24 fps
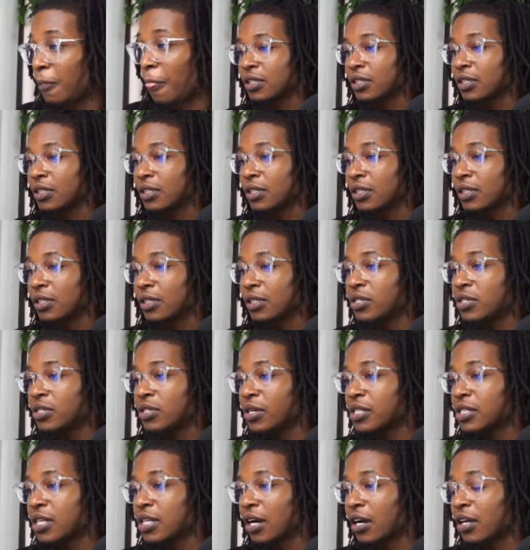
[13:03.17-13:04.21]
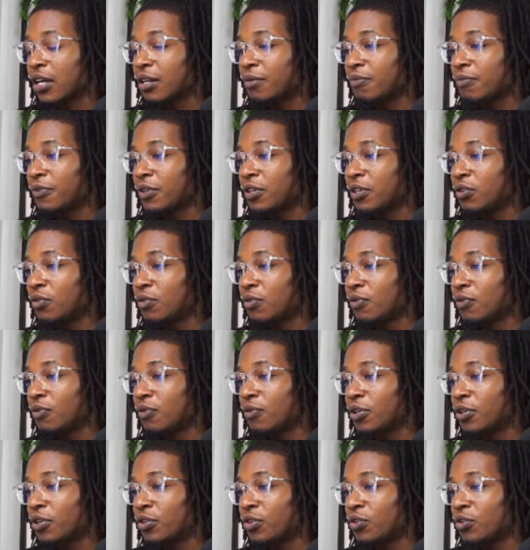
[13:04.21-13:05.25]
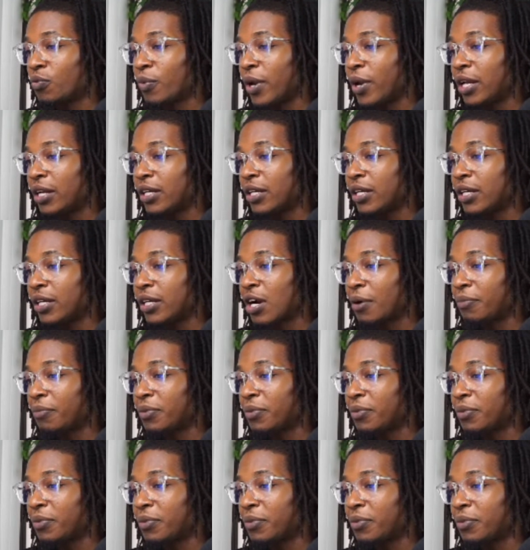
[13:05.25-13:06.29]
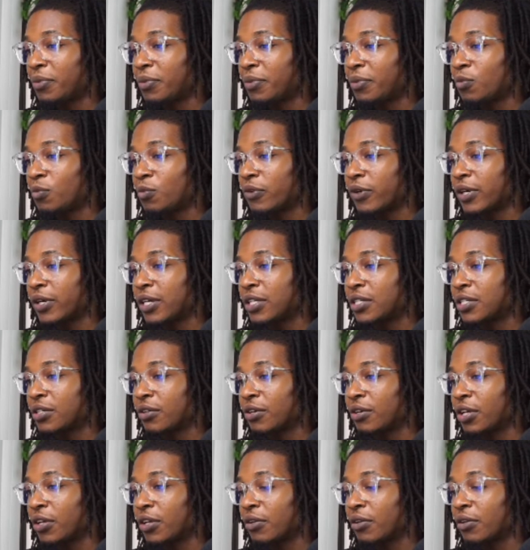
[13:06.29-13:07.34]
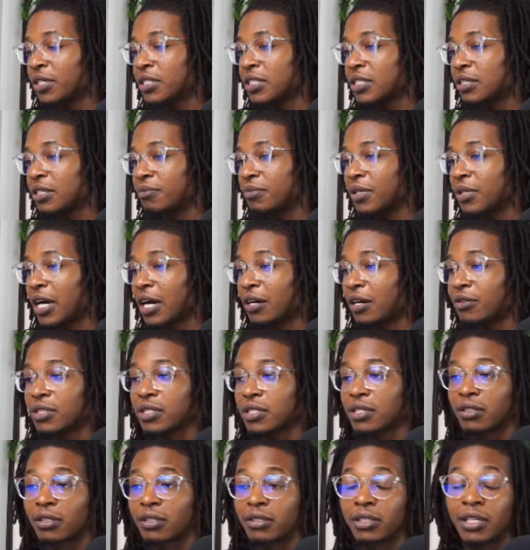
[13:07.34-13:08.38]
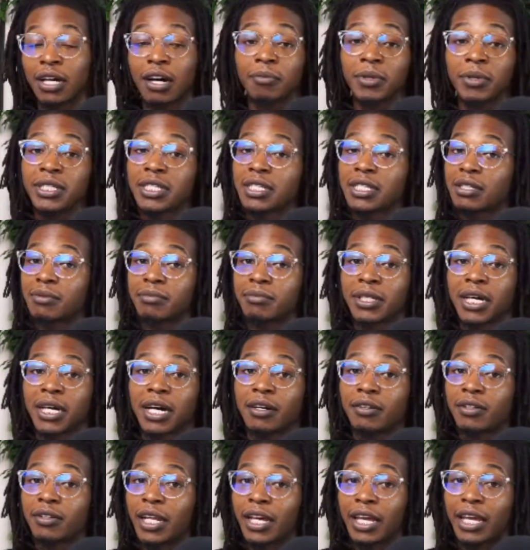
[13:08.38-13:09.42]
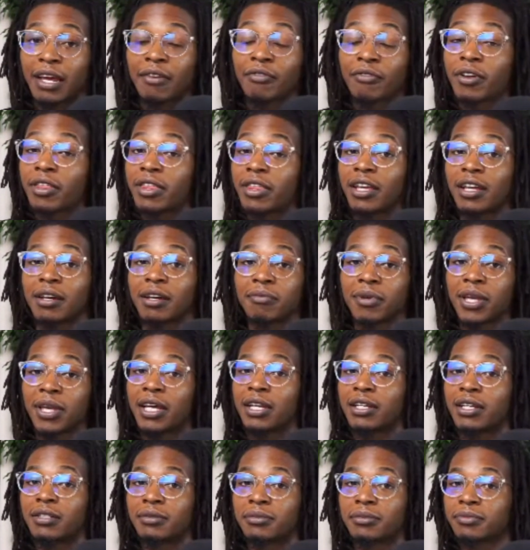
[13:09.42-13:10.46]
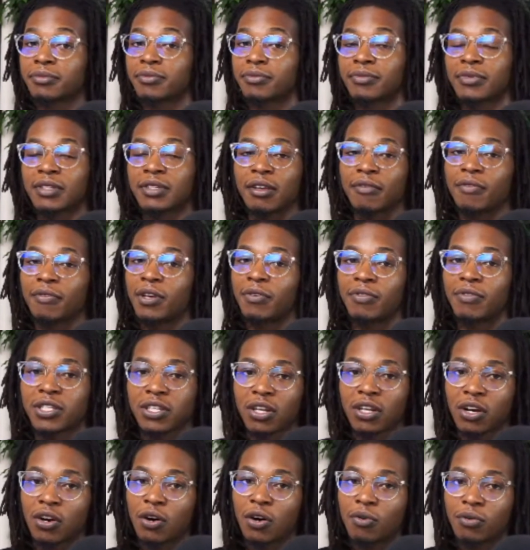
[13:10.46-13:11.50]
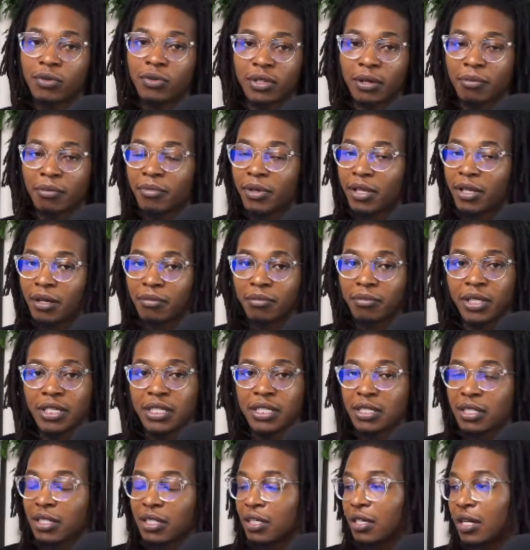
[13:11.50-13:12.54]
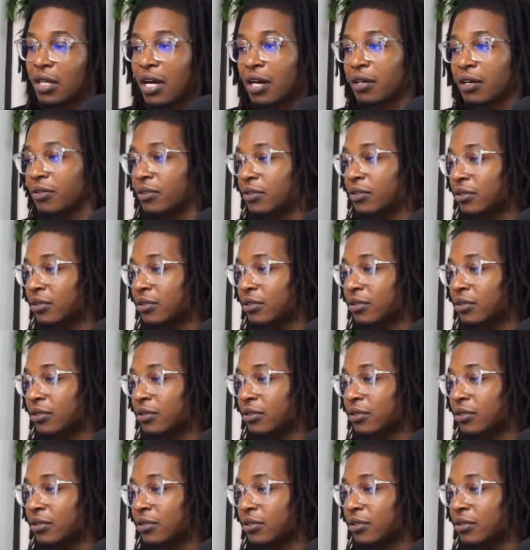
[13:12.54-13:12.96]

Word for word: When you say you are stocking up for Q4, do you wait and drop them Q4 hits, or are you listing them now still? Now I'm listing them now. Like everything I'm getting, even if it's a coat, I'm I'm it now.